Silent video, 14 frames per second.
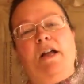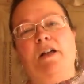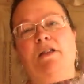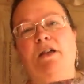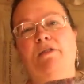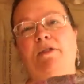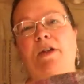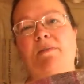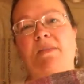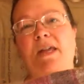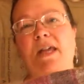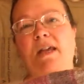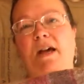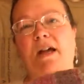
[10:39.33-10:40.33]
They fit
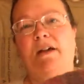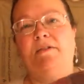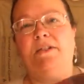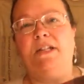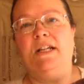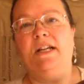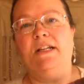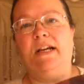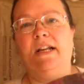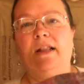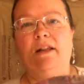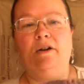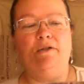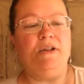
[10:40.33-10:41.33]
me. I have teeny tiny
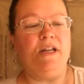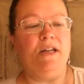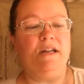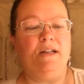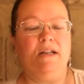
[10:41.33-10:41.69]
little feet.